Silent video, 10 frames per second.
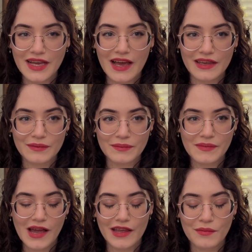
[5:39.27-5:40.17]
I
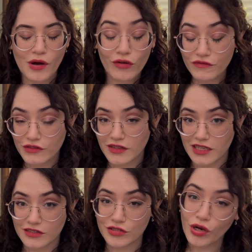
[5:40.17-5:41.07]
am hopeful
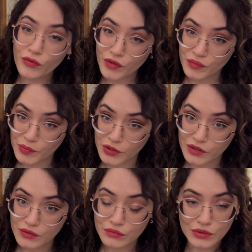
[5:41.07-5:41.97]
that the tone of the
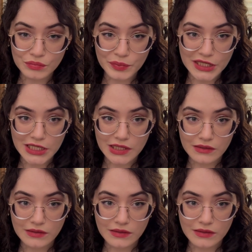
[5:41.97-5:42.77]
book will be,